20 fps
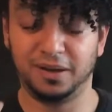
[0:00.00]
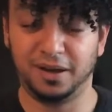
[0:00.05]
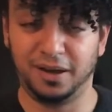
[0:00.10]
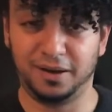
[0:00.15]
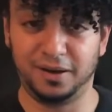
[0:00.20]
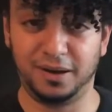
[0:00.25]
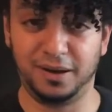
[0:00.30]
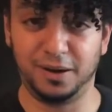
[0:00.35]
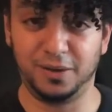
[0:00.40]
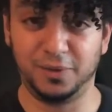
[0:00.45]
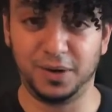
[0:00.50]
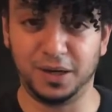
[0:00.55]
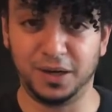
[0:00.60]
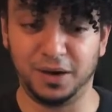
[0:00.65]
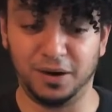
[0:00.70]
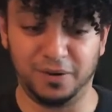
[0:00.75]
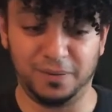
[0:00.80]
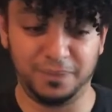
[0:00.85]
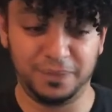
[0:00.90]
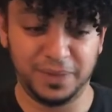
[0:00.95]
And here we
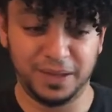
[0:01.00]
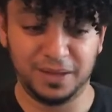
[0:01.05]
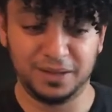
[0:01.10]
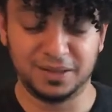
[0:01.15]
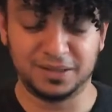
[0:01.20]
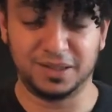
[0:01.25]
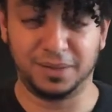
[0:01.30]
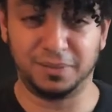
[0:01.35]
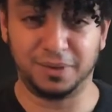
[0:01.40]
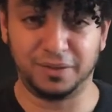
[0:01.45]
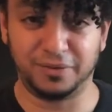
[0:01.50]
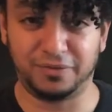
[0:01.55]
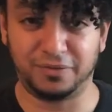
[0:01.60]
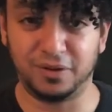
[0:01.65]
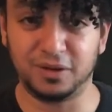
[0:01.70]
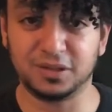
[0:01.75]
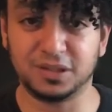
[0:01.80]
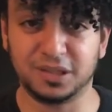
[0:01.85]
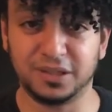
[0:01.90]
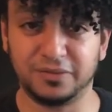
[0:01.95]
go. Some of the
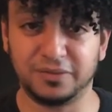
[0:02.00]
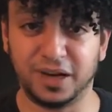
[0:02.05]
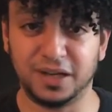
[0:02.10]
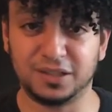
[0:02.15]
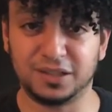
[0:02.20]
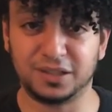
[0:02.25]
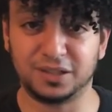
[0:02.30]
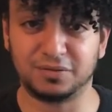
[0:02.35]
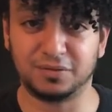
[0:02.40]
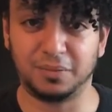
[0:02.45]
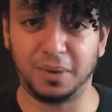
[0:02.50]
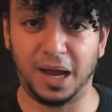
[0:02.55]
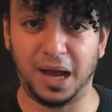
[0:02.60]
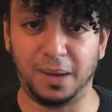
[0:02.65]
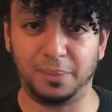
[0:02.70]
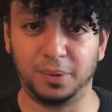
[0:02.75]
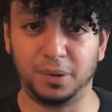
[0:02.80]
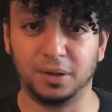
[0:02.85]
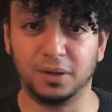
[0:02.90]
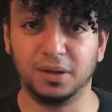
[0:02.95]
first devices from
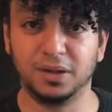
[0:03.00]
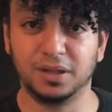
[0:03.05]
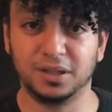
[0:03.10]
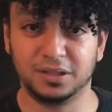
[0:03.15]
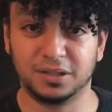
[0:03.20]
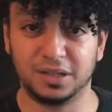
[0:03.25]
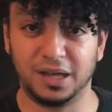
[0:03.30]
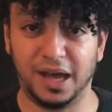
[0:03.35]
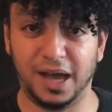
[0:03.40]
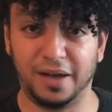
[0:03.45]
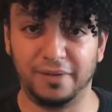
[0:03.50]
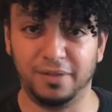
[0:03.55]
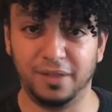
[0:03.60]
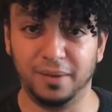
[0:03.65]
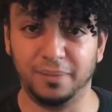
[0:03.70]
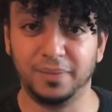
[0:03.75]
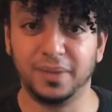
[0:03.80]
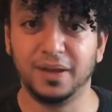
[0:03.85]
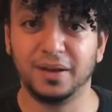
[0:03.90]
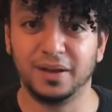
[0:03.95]
Apple to have
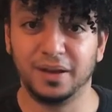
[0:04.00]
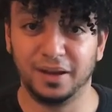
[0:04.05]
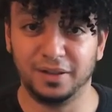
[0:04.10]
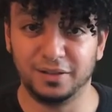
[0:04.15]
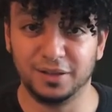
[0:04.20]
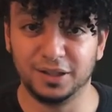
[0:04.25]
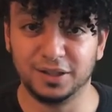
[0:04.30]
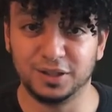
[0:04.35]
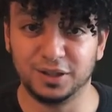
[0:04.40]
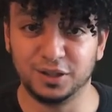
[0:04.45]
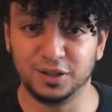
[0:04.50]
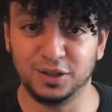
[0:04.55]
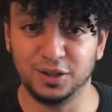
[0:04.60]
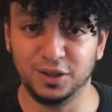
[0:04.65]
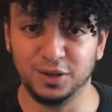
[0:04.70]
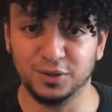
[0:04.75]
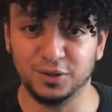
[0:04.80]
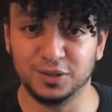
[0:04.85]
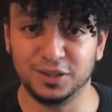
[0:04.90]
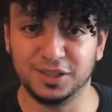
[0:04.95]
them. And this is
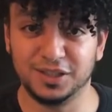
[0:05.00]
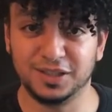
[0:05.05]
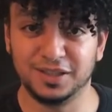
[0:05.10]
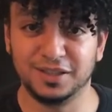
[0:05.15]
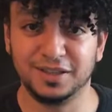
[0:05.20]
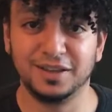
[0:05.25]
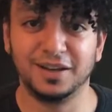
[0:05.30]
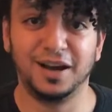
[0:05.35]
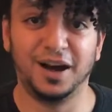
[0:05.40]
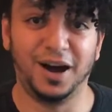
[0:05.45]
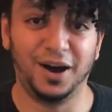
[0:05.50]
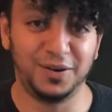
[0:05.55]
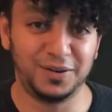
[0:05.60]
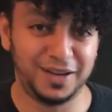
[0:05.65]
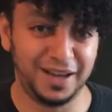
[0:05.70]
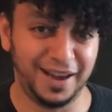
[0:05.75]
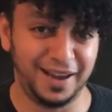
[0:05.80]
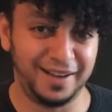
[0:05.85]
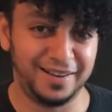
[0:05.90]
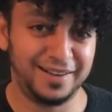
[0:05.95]
huge.
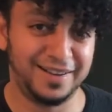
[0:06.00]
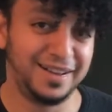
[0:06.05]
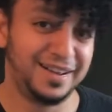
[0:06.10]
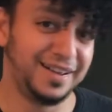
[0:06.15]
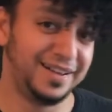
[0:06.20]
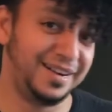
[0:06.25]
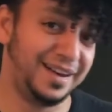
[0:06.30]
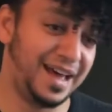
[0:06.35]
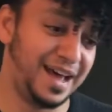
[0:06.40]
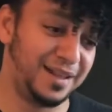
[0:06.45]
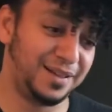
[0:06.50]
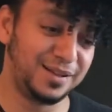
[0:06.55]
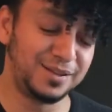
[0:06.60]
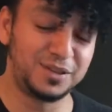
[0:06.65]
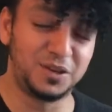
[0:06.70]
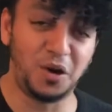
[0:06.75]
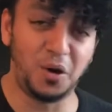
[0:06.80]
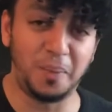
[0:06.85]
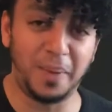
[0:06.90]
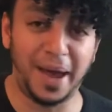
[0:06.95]
Okay, now let's
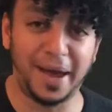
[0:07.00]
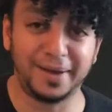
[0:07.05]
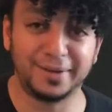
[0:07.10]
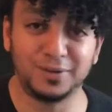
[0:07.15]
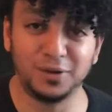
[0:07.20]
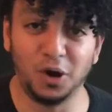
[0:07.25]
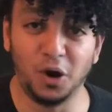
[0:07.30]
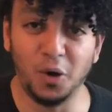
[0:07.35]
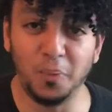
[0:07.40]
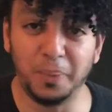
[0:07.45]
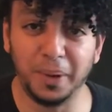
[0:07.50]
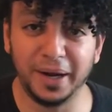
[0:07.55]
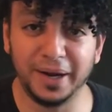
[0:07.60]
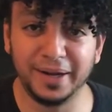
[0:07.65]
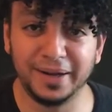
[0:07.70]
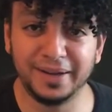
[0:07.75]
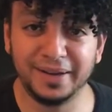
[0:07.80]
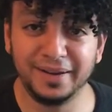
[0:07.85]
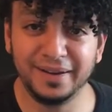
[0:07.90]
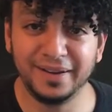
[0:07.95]
go back to
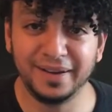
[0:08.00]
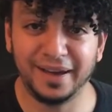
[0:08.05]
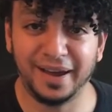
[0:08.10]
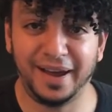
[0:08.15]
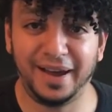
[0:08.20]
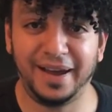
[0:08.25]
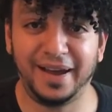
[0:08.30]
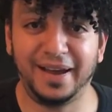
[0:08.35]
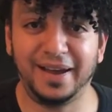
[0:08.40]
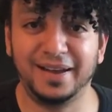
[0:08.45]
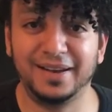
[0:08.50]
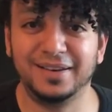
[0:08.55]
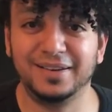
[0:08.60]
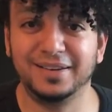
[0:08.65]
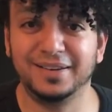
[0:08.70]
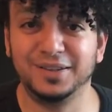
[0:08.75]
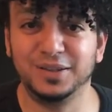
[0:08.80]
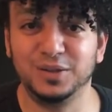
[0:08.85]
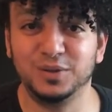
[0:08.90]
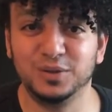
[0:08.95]
opening
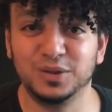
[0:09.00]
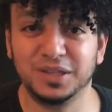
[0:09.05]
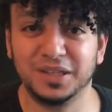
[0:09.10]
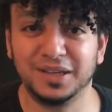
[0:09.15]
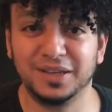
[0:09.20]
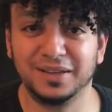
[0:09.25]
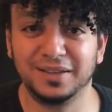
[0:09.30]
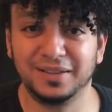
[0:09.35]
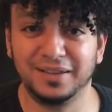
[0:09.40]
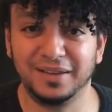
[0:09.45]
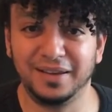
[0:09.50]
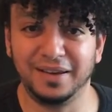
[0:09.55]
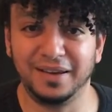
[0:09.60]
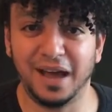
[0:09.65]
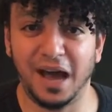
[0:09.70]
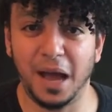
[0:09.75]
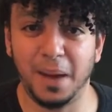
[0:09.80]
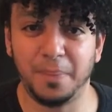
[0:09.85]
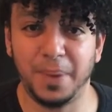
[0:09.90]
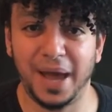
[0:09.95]
and using the
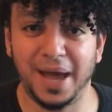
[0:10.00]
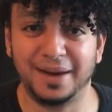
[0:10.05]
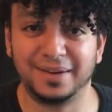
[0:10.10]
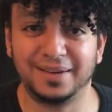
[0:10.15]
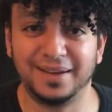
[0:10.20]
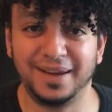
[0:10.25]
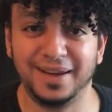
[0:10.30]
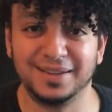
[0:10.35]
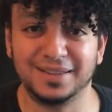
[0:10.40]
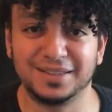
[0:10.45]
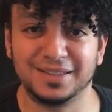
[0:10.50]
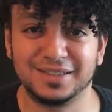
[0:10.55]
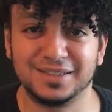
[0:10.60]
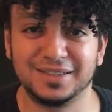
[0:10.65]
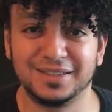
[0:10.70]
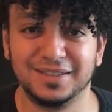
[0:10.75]
iPad case.